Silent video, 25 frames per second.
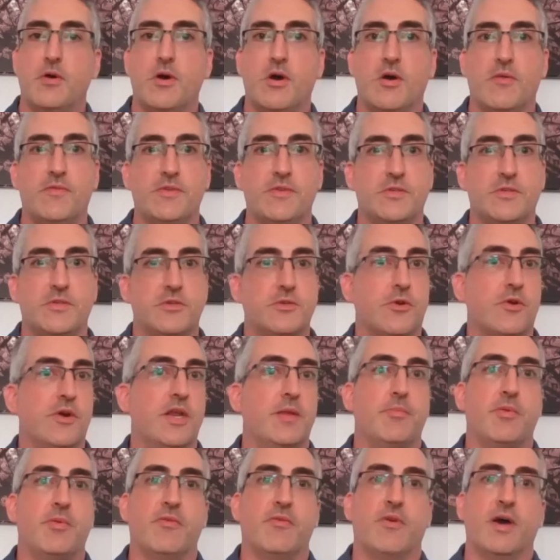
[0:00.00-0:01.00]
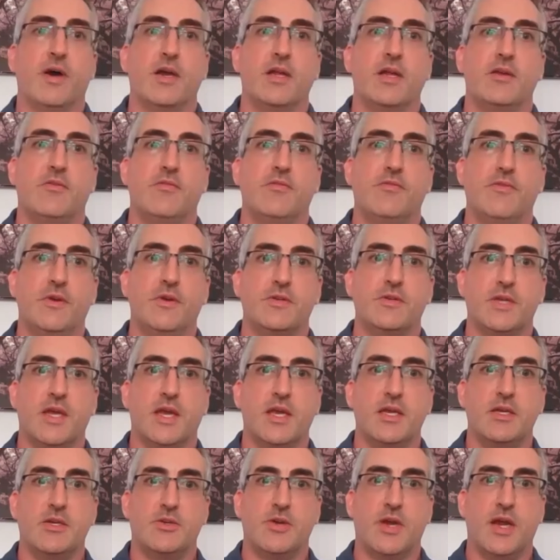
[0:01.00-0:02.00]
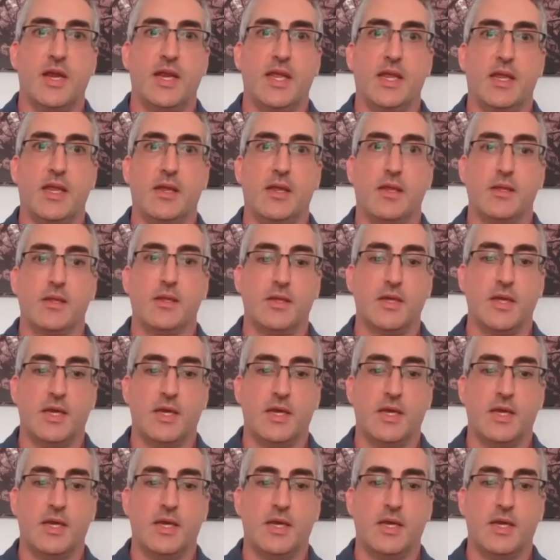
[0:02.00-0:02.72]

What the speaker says: officers already provide first aid training,